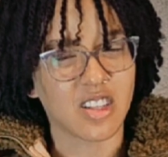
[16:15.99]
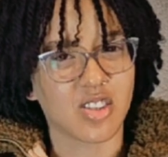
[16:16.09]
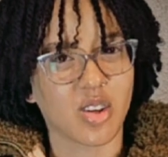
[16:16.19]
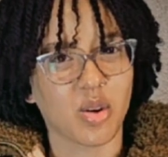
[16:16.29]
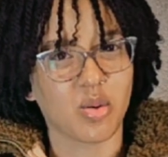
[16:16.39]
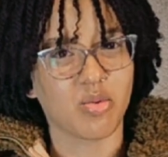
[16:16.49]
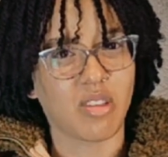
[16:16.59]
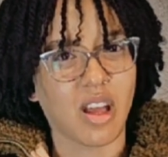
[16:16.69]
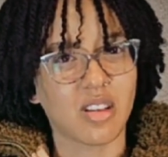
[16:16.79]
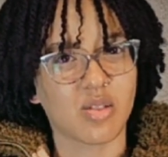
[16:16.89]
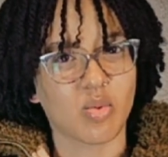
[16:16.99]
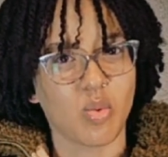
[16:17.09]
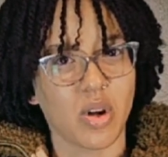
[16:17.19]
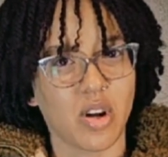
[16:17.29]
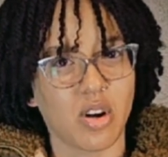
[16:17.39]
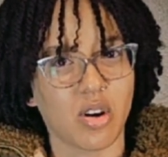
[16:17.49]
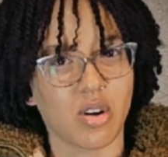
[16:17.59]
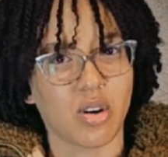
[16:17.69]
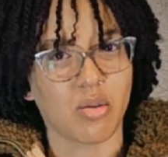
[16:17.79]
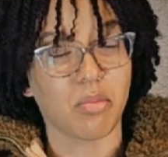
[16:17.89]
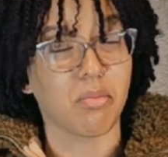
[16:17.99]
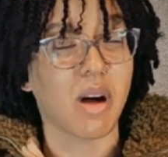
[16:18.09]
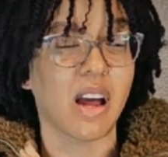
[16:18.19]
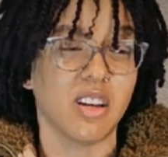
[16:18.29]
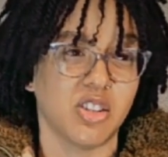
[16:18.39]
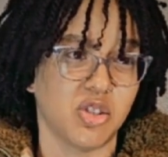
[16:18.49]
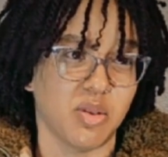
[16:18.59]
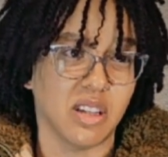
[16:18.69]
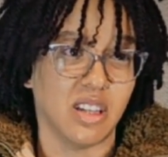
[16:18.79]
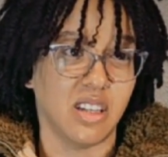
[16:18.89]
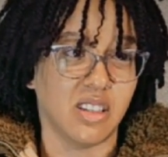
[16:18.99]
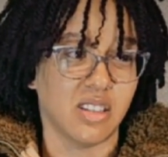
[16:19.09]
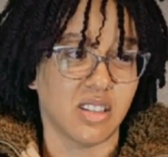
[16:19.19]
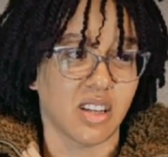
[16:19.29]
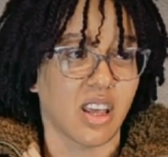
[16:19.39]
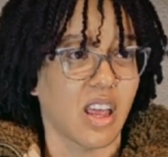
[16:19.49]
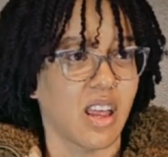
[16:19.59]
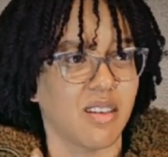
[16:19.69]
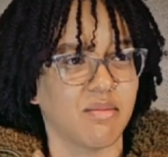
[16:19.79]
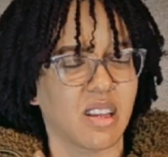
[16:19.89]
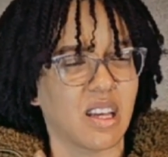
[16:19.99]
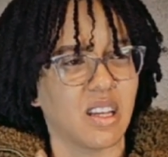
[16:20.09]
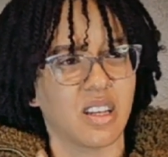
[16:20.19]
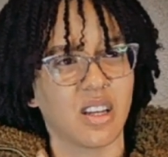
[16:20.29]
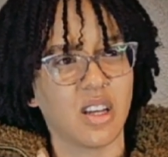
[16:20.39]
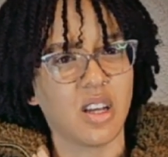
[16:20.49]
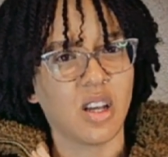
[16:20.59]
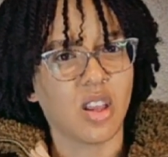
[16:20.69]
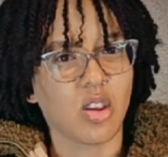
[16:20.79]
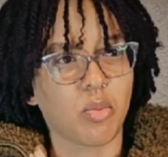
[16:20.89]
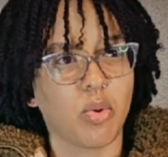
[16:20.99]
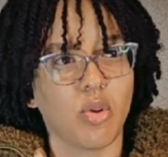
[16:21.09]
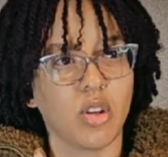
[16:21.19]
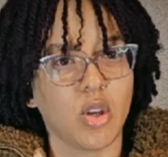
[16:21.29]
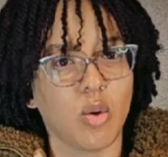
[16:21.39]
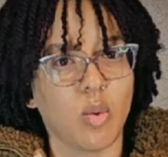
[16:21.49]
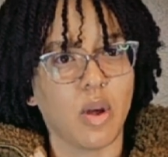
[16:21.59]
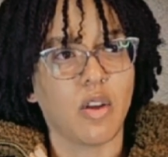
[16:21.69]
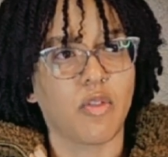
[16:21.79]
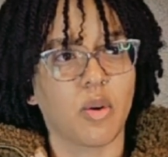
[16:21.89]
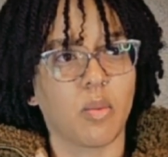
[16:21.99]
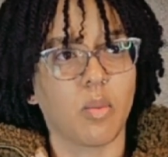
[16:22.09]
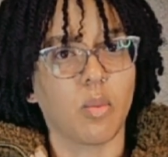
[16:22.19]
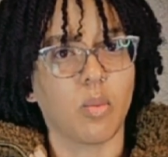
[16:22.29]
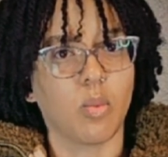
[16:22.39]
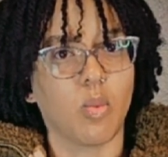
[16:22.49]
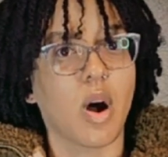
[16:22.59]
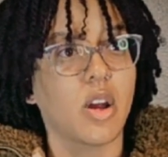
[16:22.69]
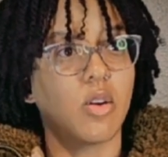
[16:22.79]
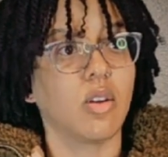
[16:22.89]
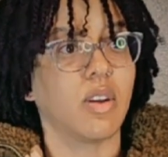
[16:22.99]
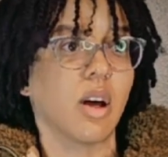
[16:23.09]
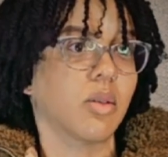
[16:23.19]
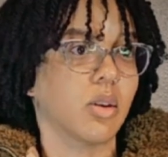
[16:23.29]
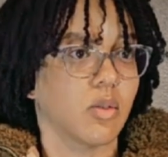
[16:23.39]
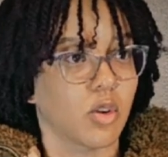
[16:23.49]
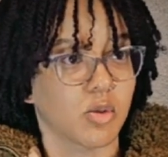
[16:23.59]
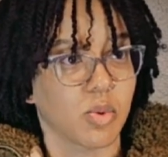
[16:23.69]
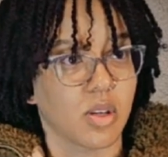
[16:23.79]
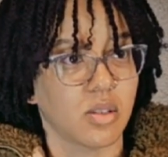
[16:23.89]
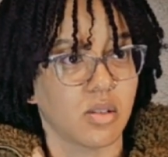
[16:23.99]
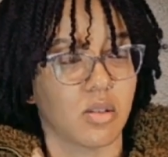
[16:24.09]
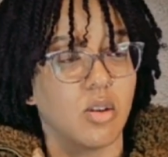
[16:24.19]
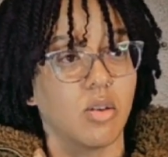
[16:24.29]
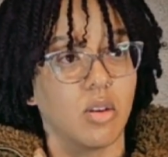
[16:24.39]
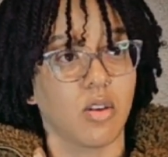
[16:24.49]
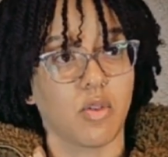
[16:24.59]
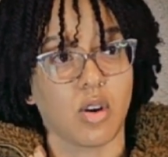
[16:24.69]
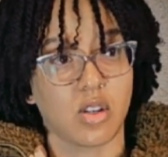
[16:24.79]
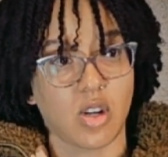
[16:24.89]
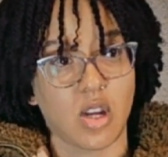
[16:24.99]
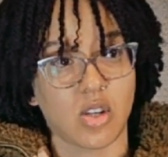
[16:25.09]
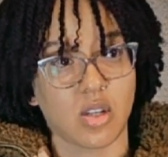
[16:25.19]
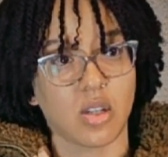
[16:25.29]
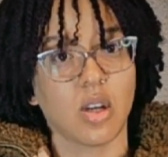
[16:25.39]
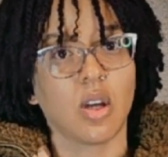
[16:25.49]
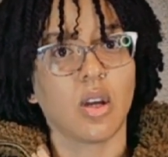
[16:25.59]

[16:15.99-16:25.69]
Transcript: And so that's where my issue, at least, came. Like, they're pulling you away from why you're even out there in the first place. You're there for education.